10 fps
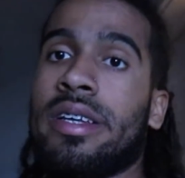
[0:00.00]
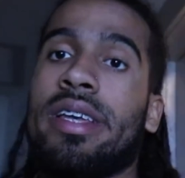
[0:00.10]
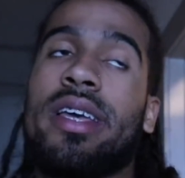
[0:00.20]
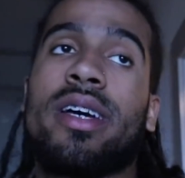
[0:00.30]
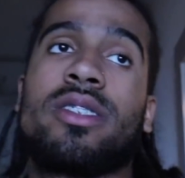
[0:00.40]

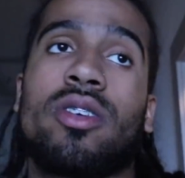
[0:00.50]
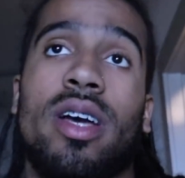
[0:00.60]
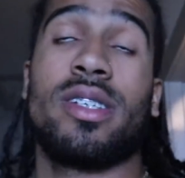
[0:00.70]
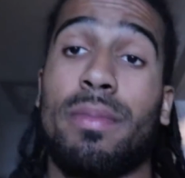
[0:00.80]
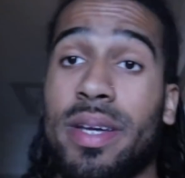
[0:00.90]
Yeah, so
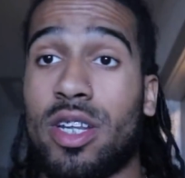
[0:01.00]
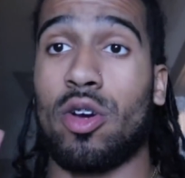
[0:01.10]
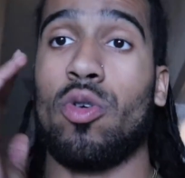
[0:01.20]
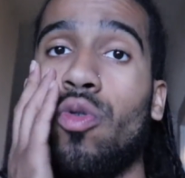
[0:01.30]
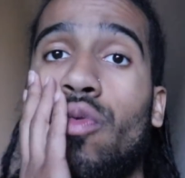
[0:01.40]
guys, I'm about to
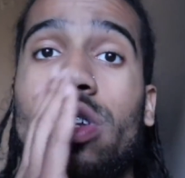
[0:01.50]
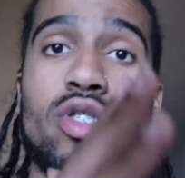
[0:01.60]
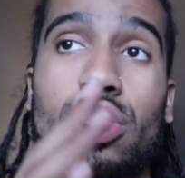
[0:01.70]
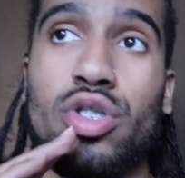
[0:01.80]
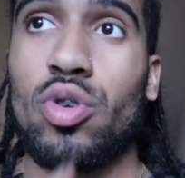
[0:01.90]
go run
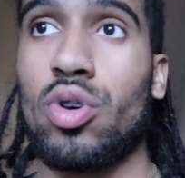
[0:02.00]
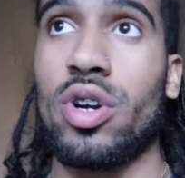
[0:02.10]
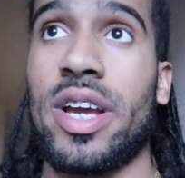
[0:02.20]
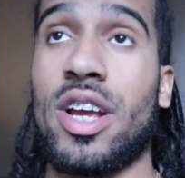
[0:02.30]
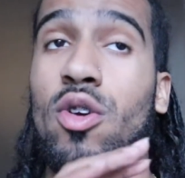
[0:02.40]
to the
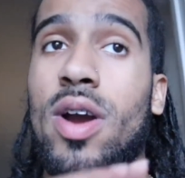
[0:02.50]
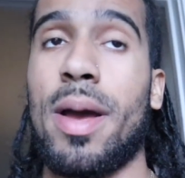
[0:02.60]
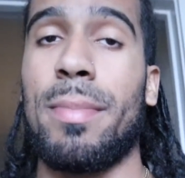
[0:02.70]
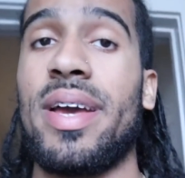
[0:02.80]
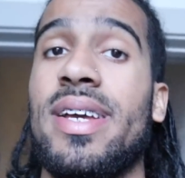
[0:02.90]
store and
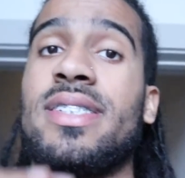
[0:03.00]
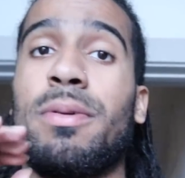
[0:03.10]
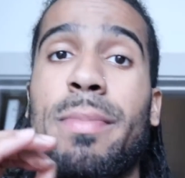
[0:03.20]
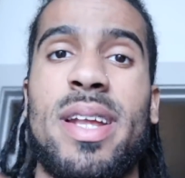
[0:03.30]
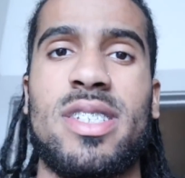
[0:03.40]
grab babe
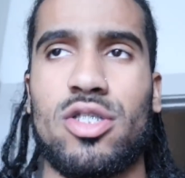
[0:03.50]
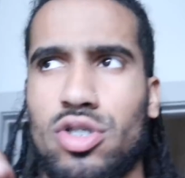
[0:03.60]
some medicine